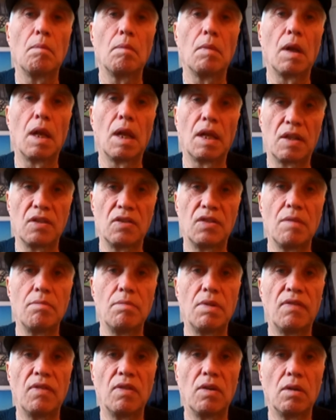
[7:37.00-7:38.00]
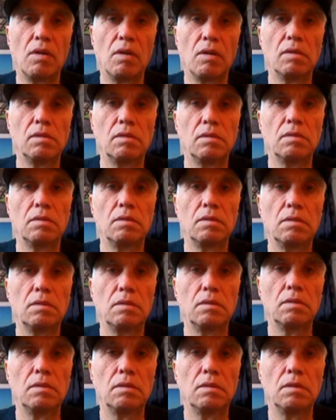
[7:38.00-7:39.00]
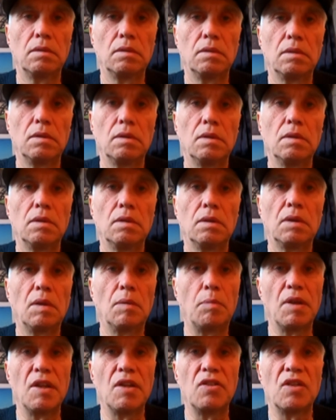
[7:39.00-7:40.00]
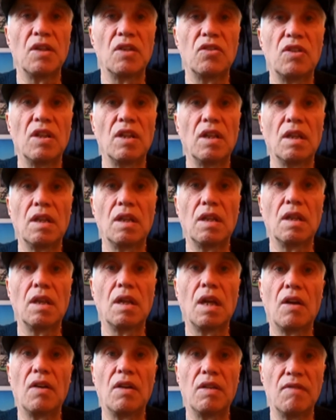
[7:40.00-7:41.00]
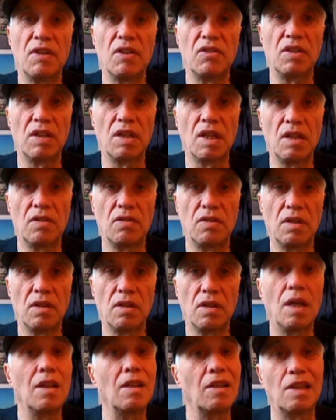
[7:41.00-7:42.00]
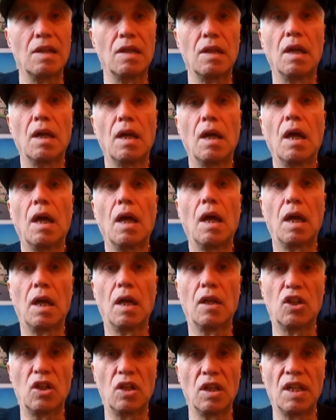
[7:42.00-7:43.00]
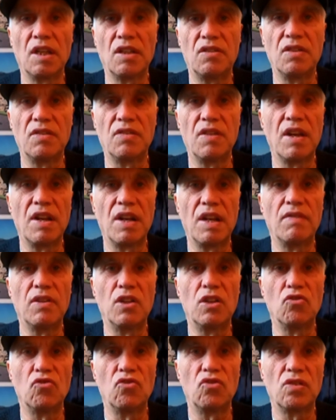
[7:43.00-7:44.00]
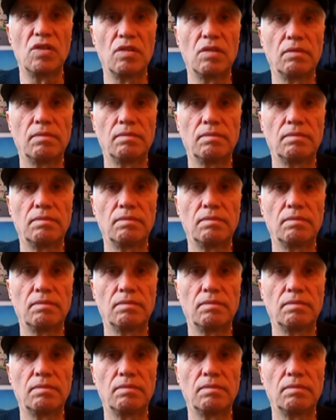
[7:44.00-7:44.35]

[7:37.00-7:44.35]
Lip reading: But like I said before, the police are still investigating and collating their evidence.